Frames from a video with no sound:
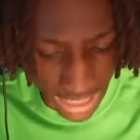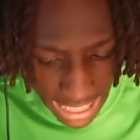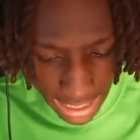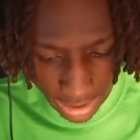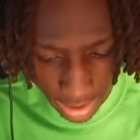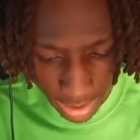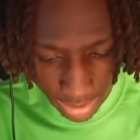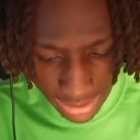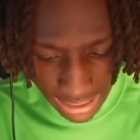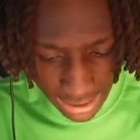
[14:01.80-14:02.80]
You tweaking
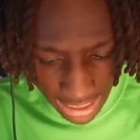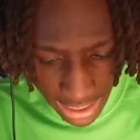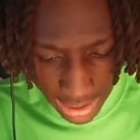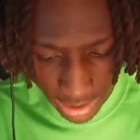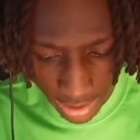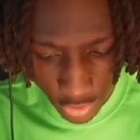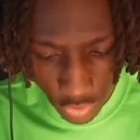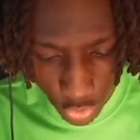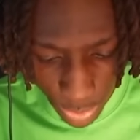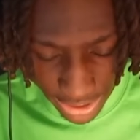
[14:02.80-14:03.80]
for nothing. He
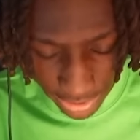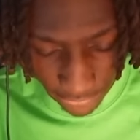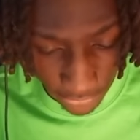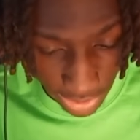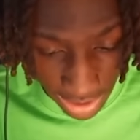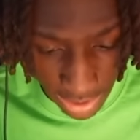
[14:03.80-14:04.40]
said, bro,